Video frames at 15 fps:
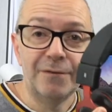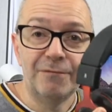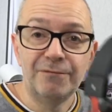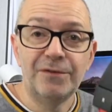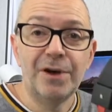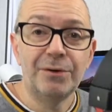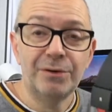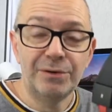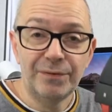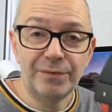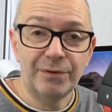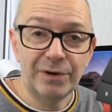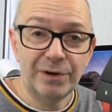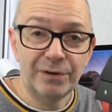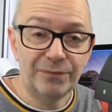very,
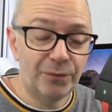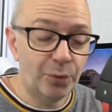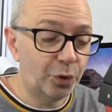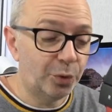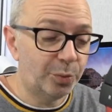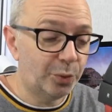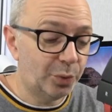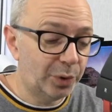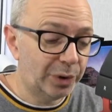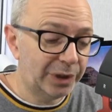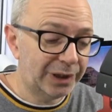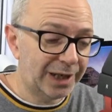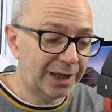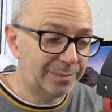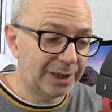very affordable
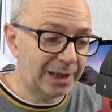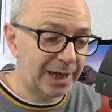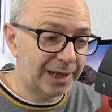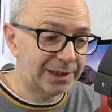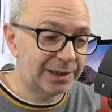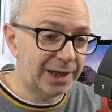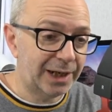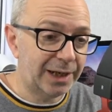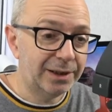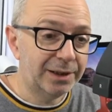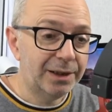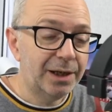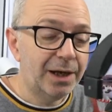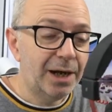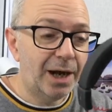gaming headset
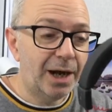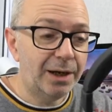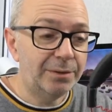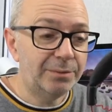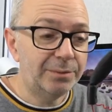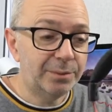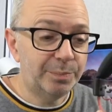uh,